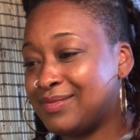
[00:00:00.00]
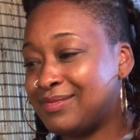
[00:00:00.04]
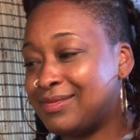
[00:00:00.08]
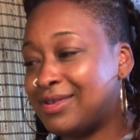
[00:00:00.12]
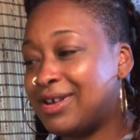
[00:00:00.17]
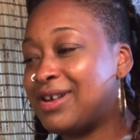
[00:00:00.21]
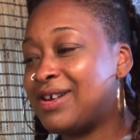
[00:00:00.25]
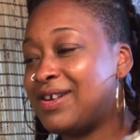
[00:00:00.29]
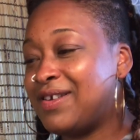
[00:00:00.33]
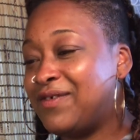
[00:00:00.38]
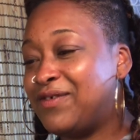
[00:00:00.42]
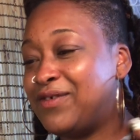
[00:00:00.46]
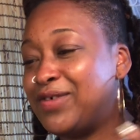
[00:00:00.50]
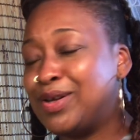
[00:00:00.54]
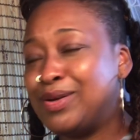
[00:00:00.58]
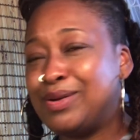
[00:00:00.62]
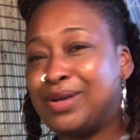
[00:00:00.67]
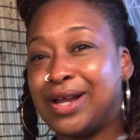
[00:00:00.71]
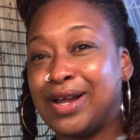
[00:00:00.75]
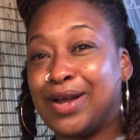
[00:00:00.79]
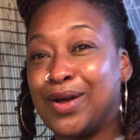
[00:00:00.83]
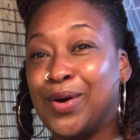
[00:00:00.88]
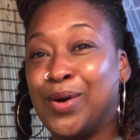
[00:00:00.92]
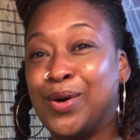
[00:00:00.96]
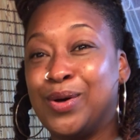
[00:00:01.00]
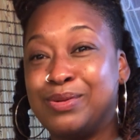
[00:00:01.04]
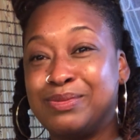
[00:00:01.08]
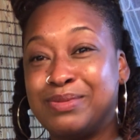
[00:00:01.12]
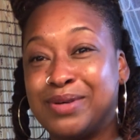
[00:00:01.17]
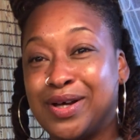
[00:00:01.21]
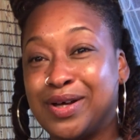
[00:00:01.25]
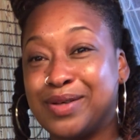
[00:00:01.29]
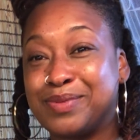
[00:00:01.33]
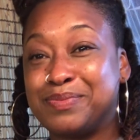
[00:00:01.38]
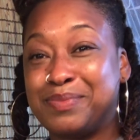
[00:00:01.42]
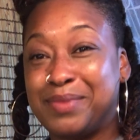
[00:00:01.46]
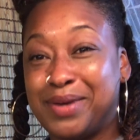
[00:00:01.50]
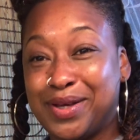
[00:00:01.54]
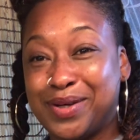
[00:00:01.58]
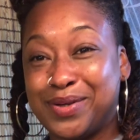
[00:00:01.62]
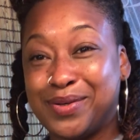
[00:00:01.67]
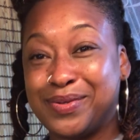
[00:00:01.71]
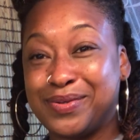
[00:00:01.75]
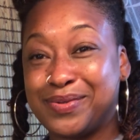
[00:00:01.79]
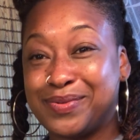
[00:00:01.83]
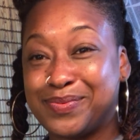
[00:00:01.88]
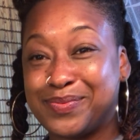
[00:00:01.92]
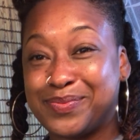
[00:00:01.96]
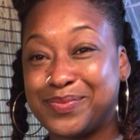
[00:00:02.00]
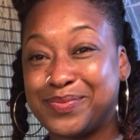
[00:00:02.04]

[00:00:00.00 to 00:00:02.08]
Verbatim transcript: They're going to feel like a home cooked meal.